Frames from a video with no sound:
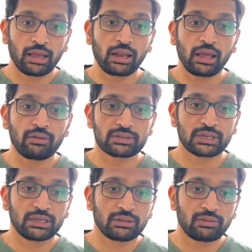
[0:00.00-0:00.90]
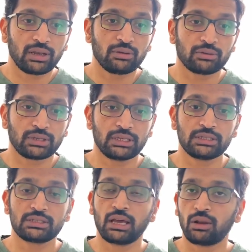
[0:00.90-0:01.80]
And I have assigned the value that
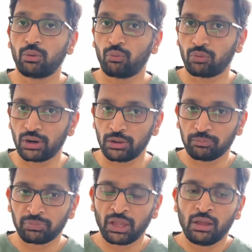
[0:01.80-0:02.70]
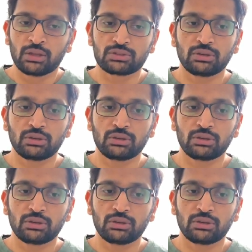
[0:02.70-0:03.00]
is hello world. So